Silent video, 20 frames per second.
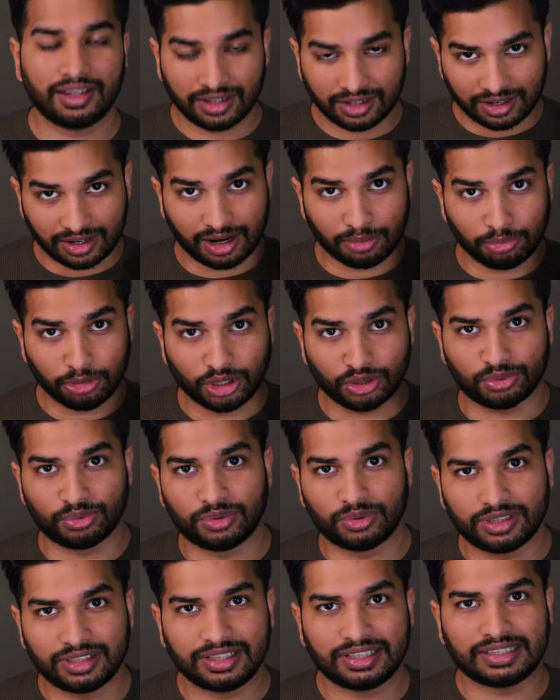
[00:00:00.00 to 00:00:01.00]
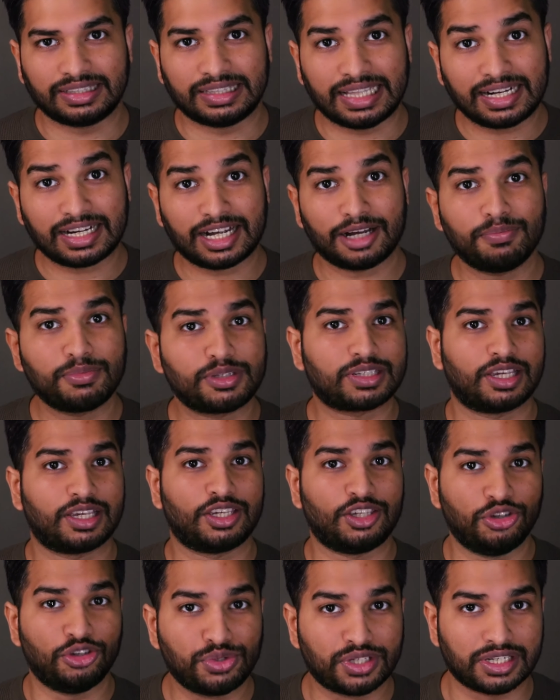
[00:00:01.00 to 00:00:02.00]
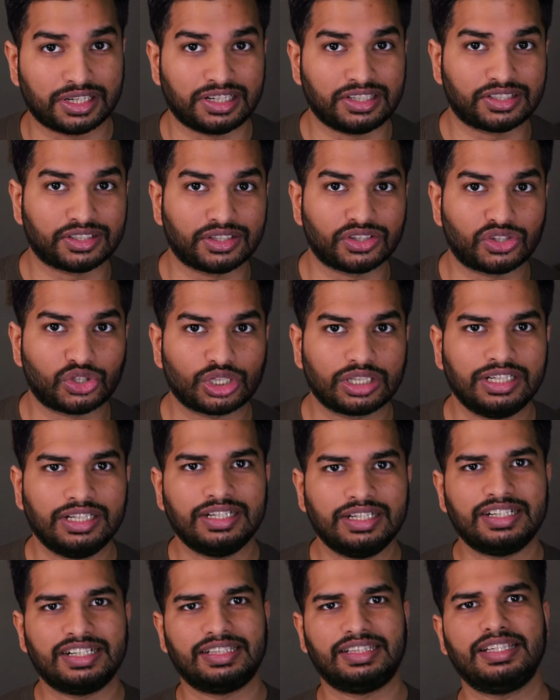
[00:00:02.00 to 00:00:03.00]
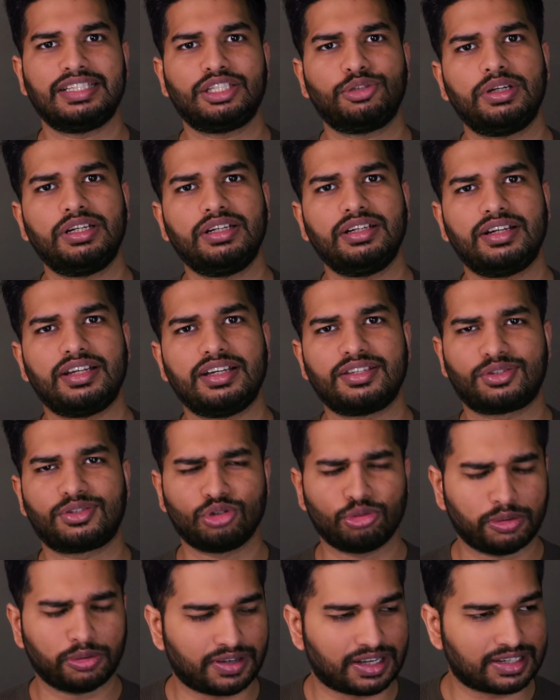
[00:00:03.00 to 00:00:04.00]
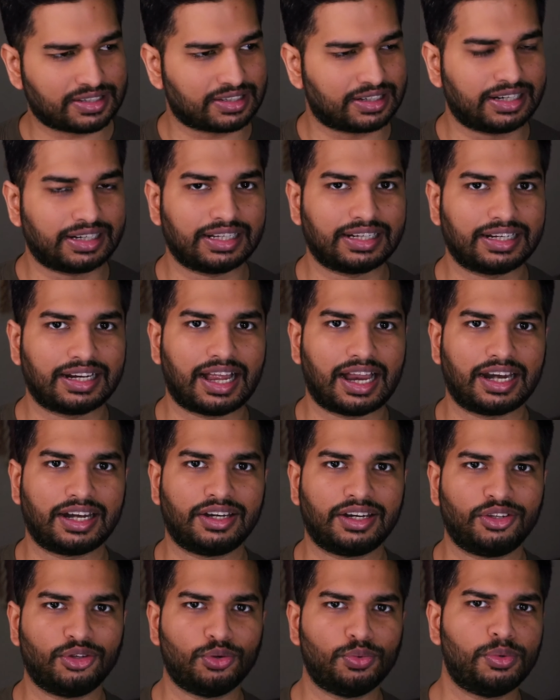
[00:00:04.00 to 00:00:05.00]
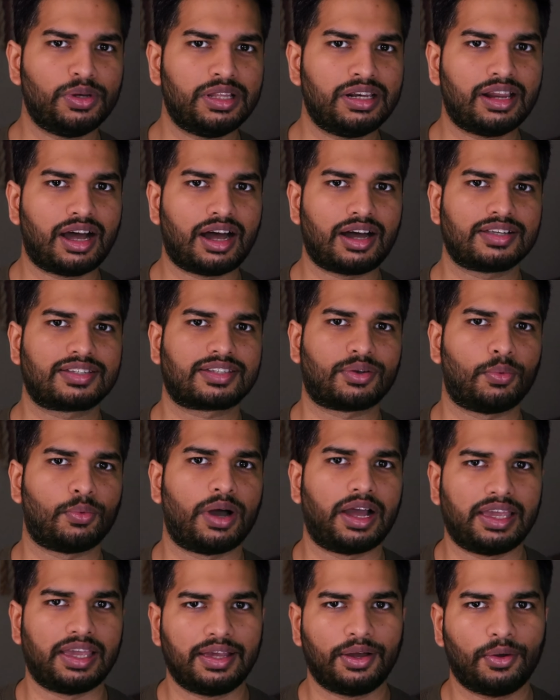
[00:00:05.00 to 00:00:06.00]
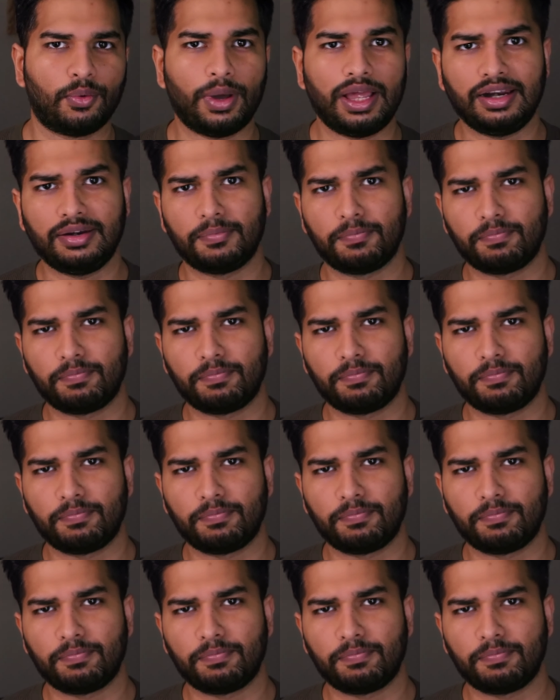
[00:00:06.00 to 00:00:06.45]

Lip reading: Number two, then comes user research. This one is super fascinating and you will ask why. Well,